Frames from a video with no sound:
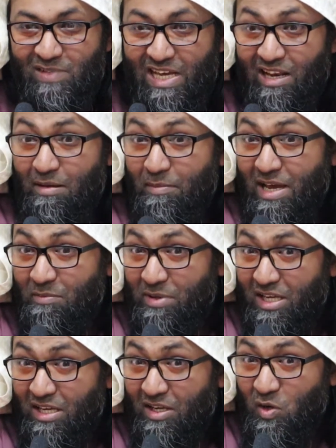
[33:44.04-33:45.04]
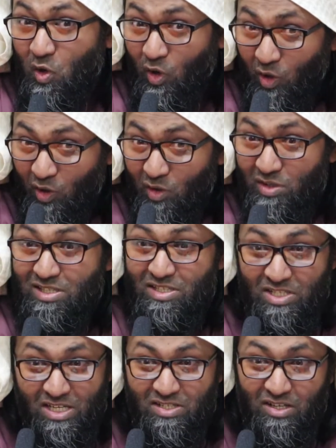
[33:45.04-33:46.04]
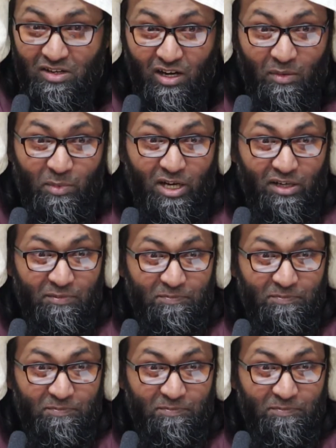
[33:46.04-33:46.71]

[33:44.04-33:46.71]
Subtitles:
Can a man be called just Rahman?